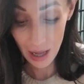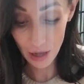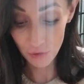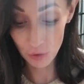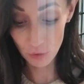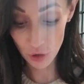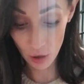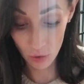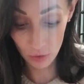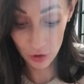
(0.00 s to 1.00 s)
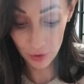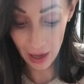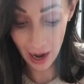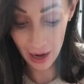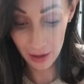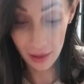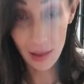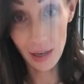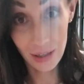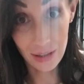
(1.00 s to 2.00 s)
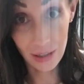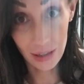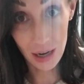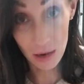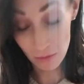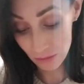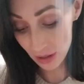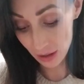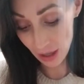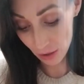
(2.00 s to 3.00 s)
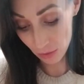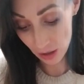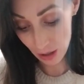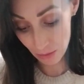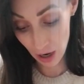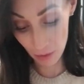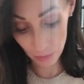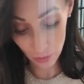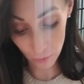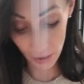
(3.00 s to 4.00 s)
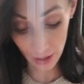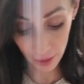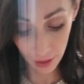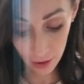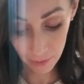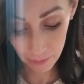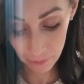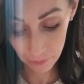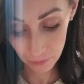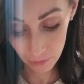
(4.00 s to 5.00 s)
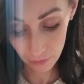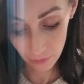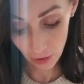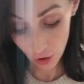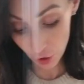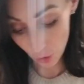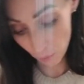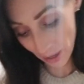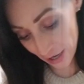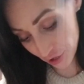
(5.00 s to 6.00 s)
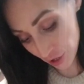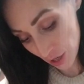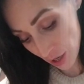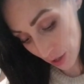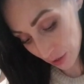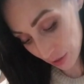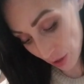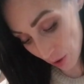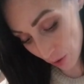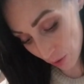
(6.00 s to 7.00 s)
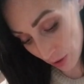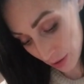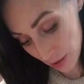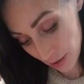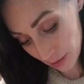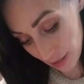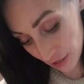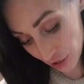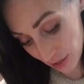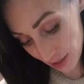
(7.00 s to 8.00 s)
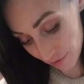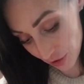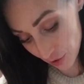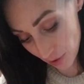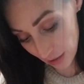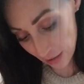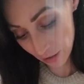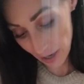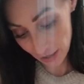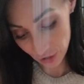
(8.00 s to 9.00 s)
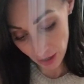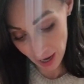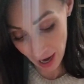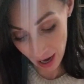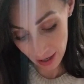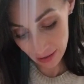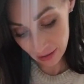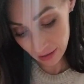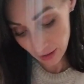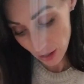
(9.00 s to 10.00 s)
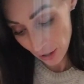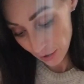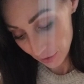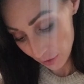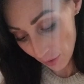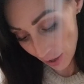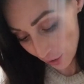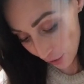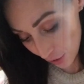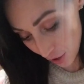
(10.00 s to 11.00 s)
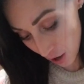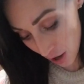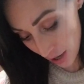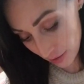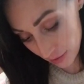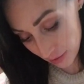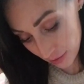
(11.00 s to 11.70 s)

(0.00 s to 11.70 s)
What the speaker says: if you don't do that, then it's going to come, the letter will come up with your wedge. So this just gives you a little extra hand so that you're not